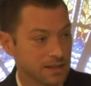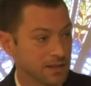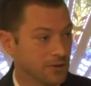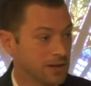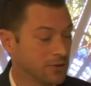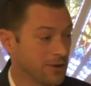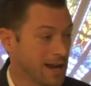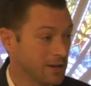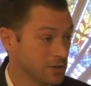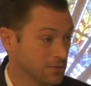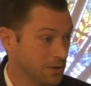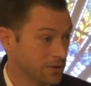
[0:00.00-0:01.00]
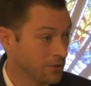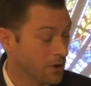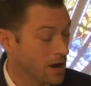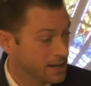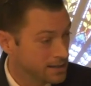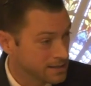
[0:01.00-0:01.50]
and their interaction with
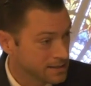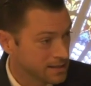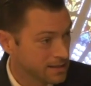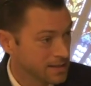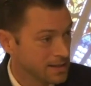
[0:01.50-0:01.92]
Christ.